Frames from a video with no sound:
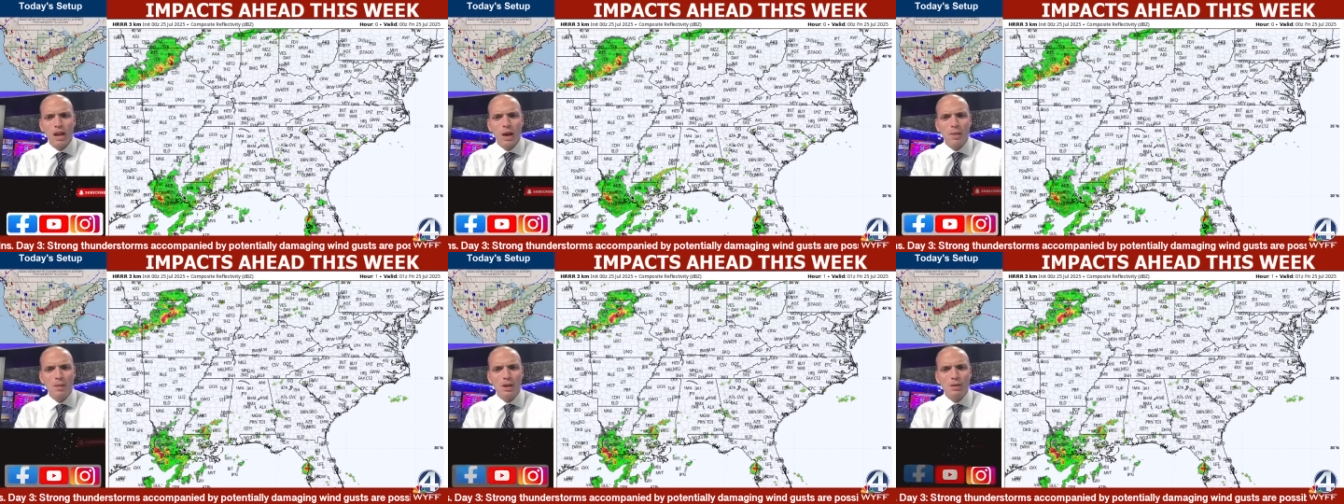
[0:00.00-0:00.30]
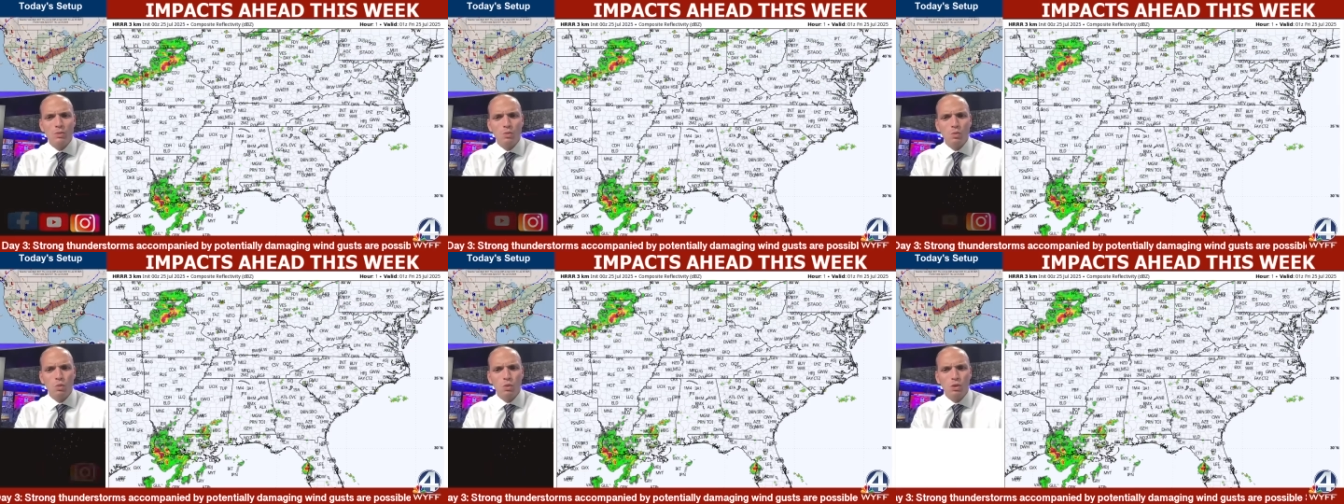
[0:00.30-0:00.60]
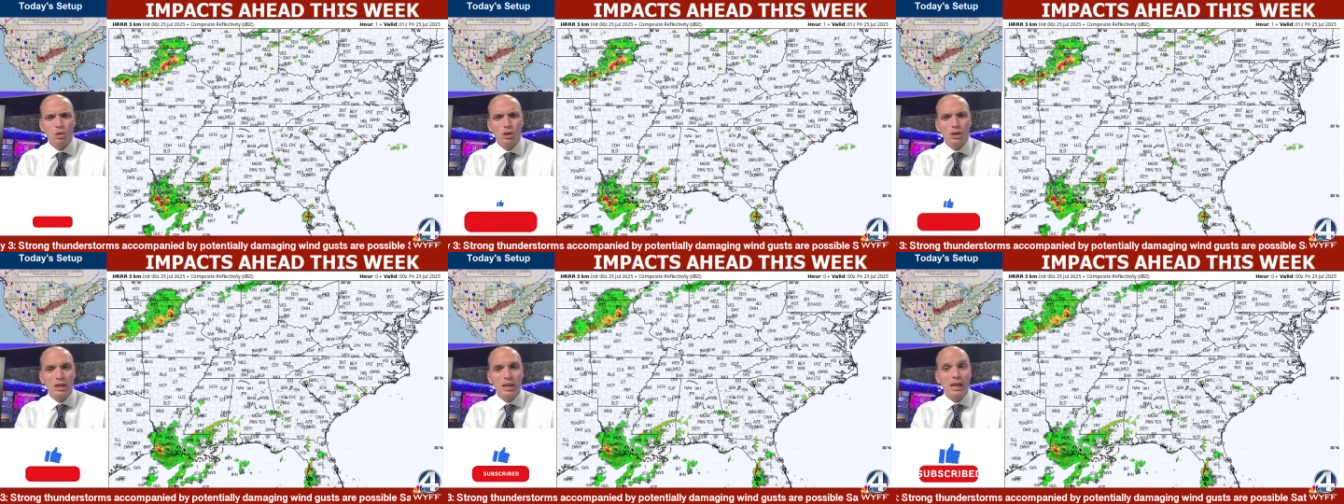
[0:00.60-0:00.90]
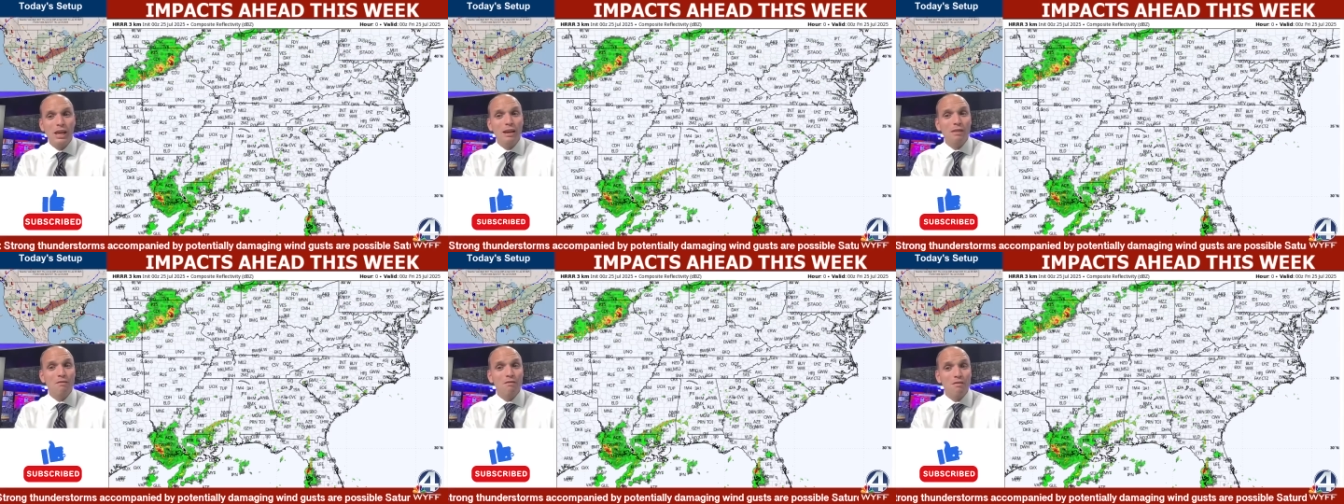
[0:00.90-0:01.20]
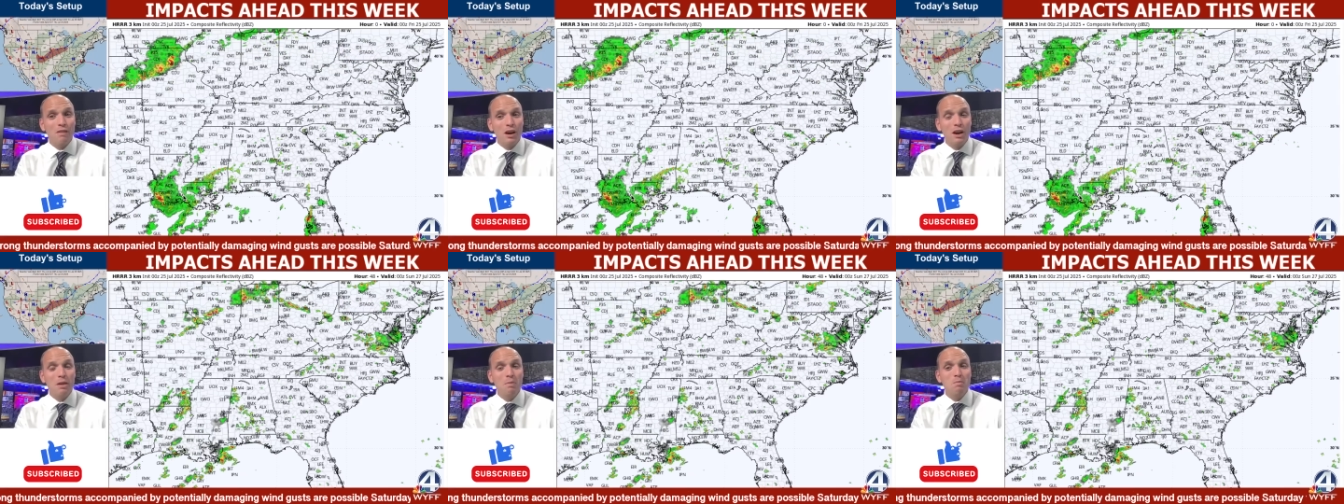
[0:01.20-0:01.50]
I mean, we're looking at
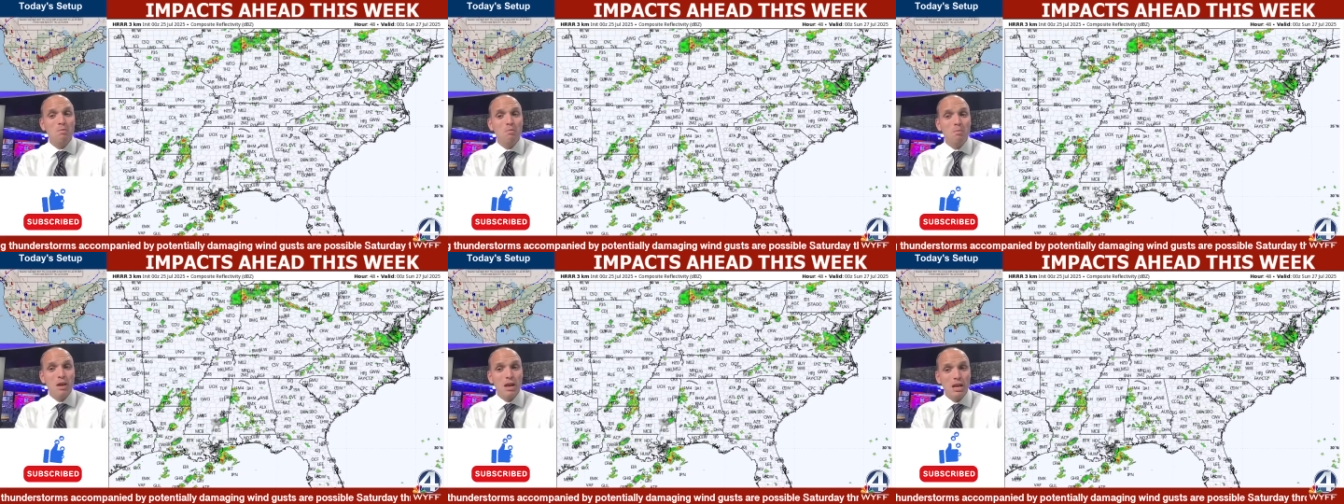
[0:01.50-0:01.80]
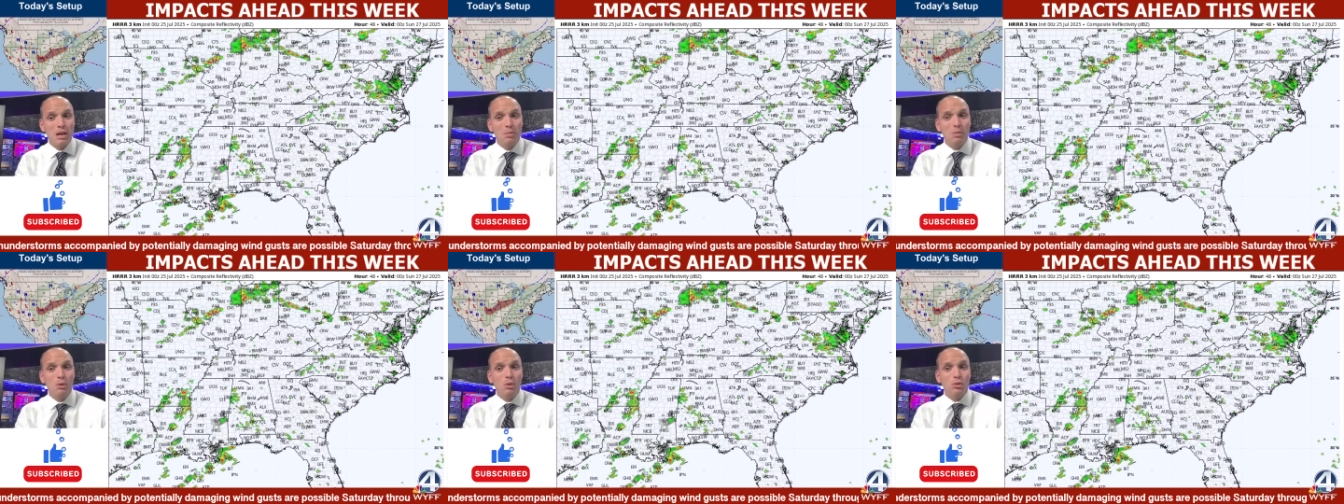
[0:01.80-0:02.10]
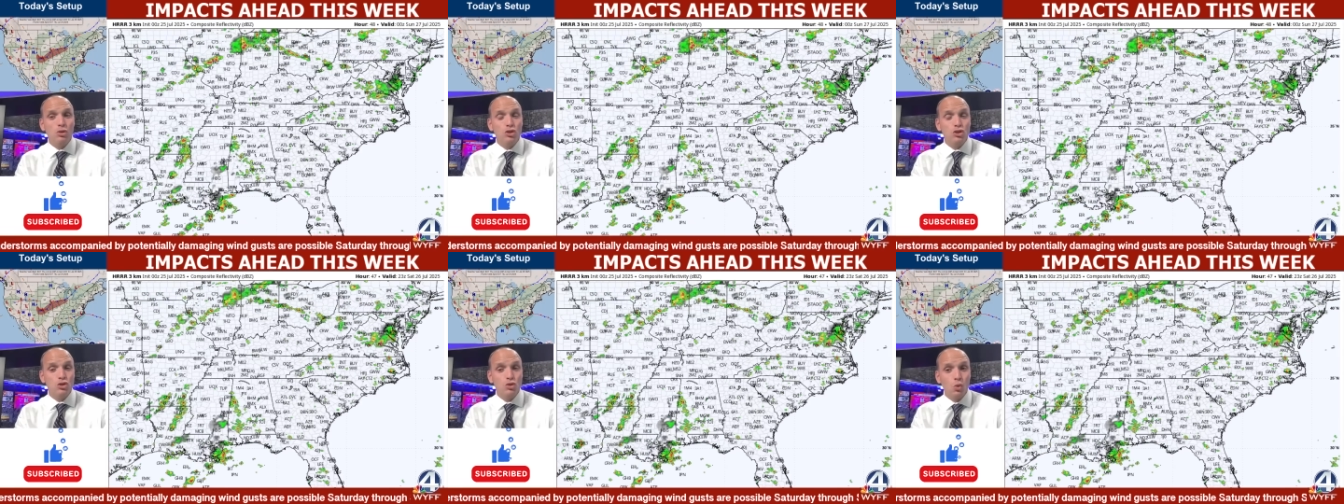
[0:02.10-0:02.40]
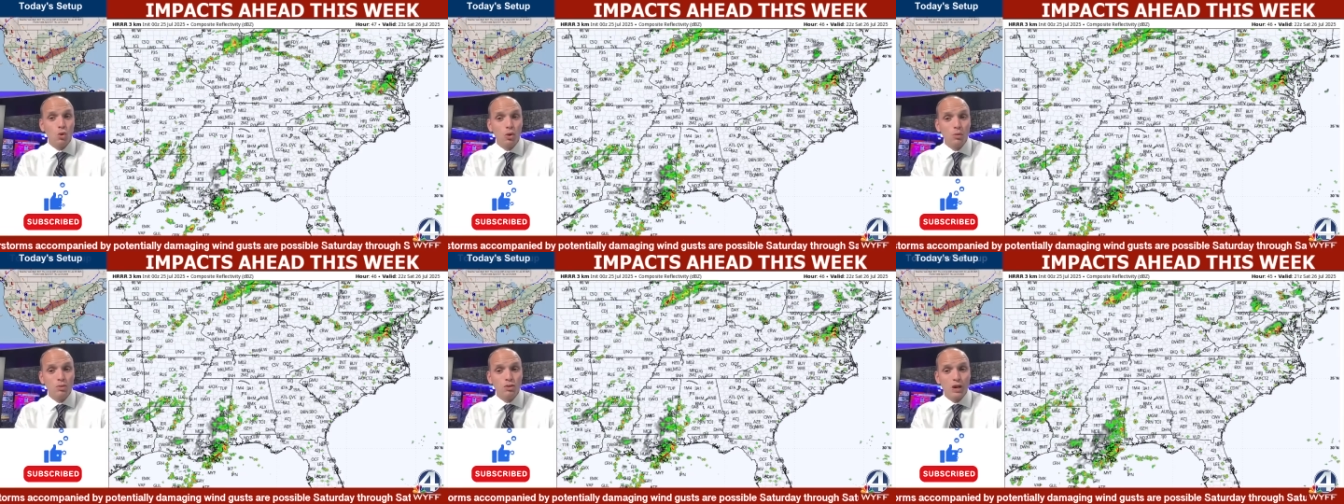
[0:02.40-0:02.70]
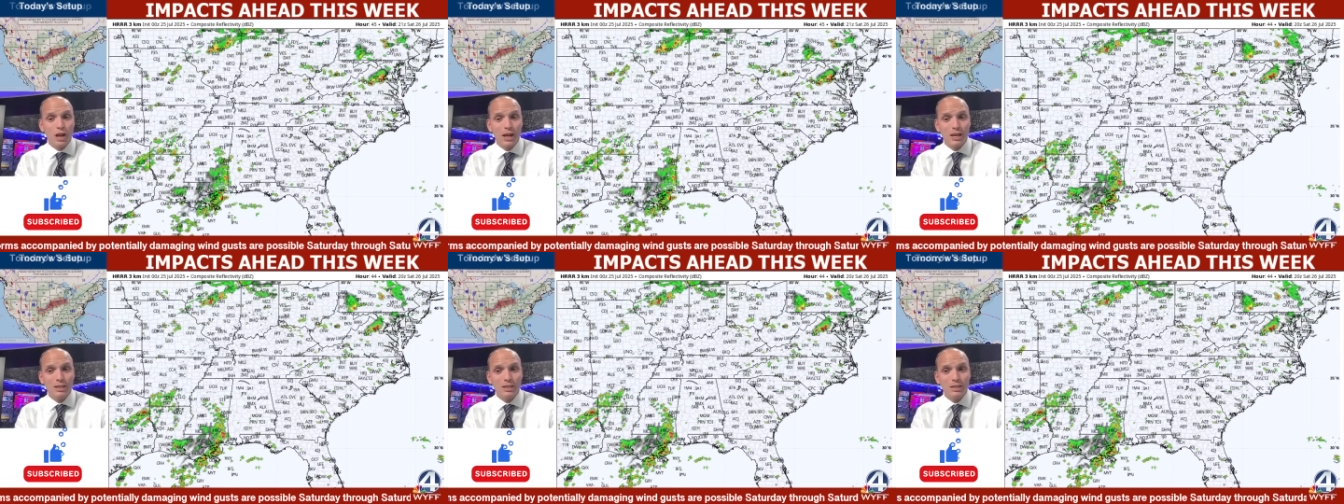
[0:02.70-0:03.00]
very minimal storm
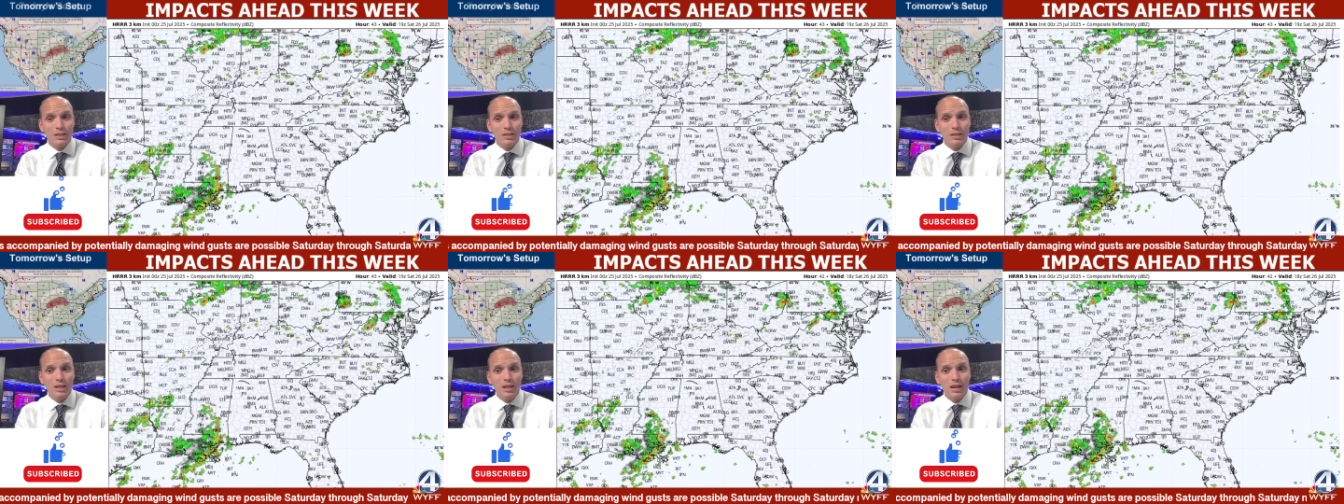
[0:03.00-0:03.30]
chances.